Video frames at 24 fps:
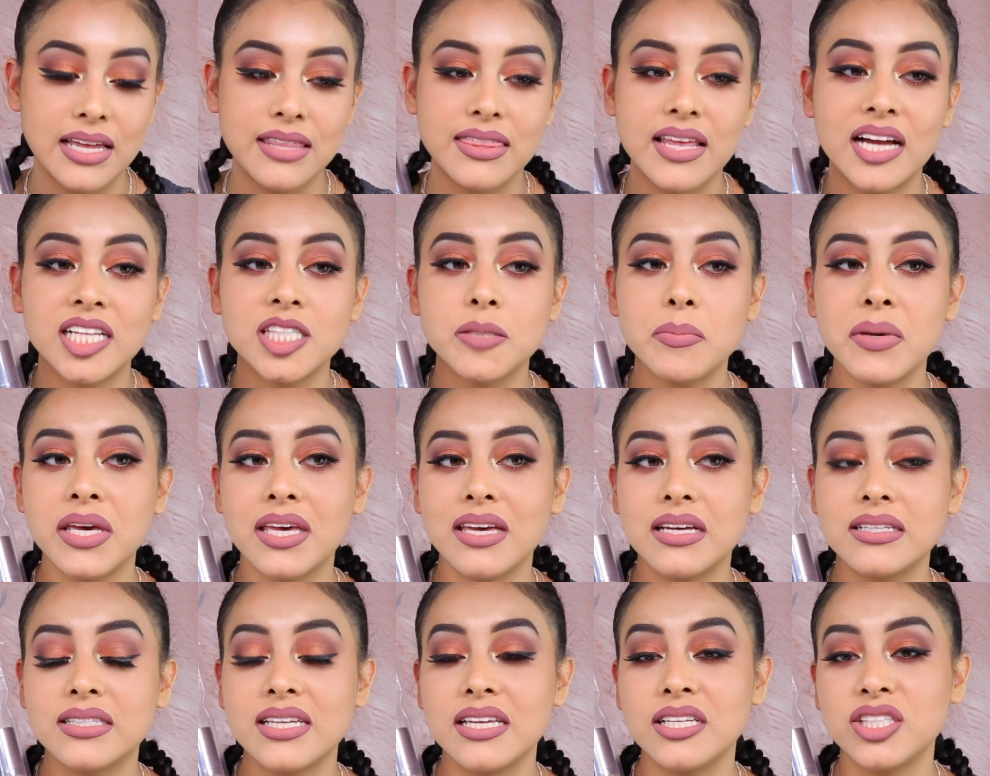And that's
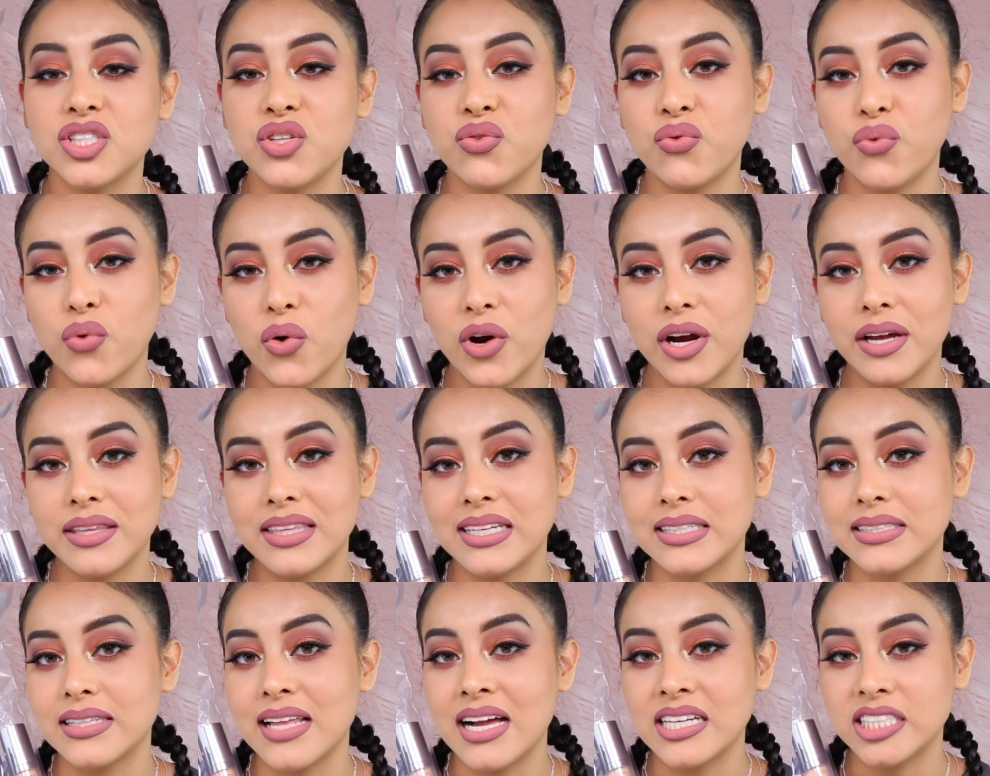because in Sephora
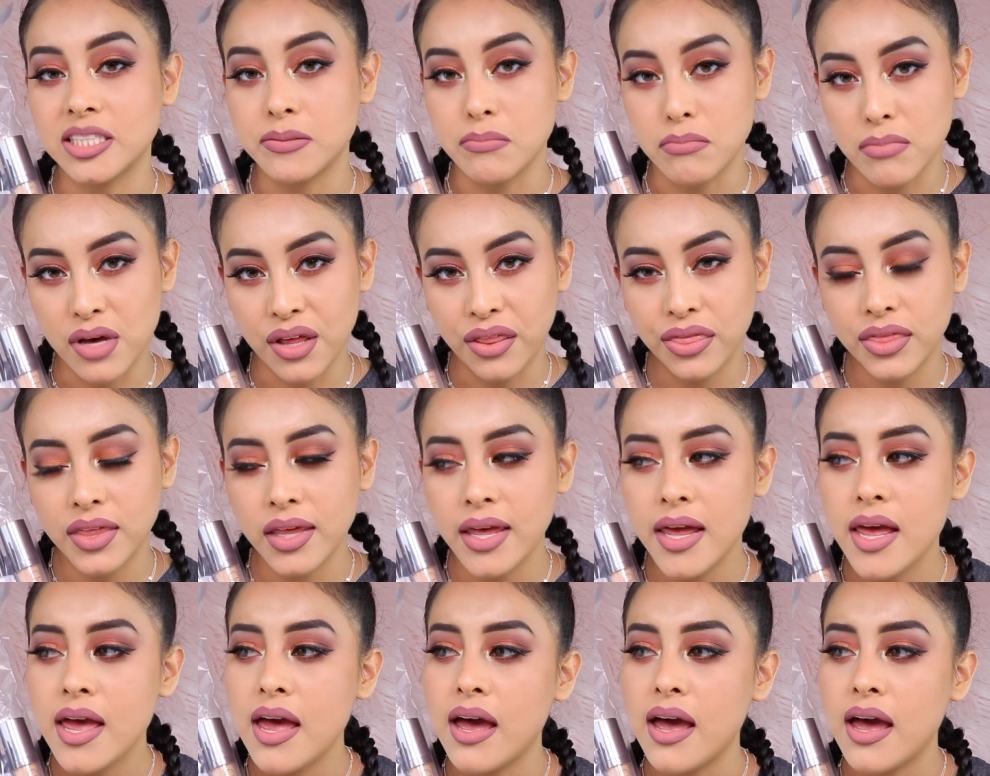this last month